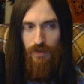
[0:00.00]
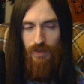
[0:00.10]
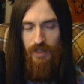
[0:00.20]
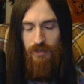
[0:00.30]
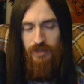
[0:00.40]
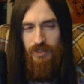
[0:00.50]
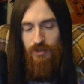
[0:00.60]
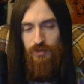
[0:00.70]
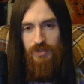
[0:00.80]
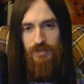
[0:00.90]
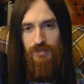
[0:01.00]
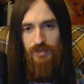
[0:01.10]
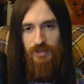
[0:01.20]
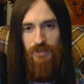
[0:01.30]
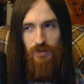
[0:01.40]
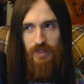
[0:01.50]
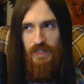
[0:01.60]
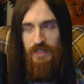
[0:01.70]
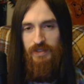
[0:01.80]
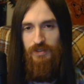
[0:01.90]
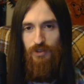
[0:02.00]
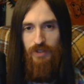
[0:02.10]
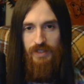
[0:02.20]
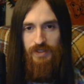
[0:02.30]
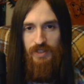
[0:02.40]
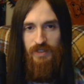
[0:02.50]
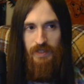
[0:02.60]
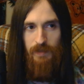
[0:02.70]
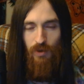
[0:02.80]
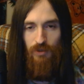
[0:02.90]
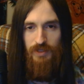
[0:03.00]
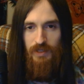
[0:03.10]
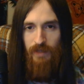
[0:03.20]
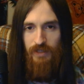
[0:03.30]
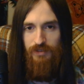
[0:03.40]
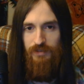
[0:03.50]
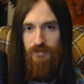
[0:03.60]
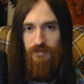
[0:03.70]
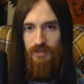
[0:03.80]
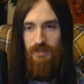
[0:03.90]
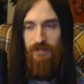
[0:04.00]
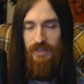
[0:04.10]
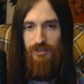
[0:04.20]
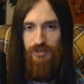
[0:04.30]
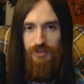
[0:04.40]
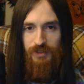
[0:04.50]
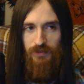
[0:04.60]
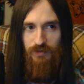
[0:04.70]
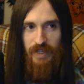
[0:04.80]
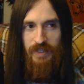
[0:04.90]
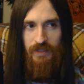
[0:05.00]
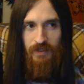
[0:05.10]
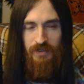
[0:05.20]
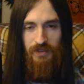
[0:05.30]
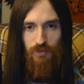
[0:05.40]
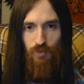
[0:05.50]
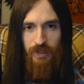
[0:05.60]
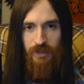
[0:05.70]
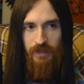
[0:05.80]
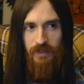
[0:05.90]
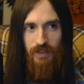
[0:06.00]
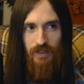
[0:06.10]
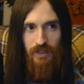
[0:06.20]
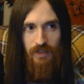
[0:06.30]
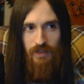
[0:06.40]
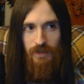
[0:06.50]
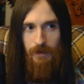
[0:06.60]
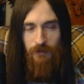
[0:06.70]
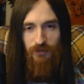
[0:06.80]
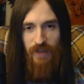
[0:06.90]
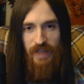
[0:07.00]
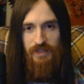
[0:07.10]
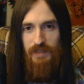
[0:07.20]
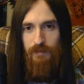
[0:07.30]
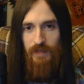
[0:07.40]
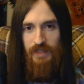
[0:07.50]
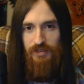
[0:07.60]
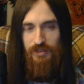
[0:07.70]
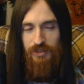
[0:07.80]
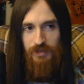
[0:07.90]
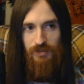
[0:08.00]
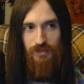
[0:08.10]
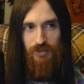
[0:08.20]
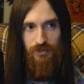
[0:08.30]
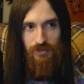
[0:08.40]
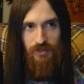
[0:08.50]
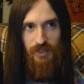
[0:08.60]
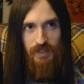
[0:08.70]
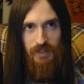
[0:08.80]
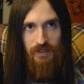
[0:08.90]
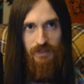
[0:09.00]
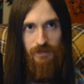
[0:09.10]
Elric always is going on these crazy, like, multi-dimensional adventures, fighting all these weird fantasy monsters, such as like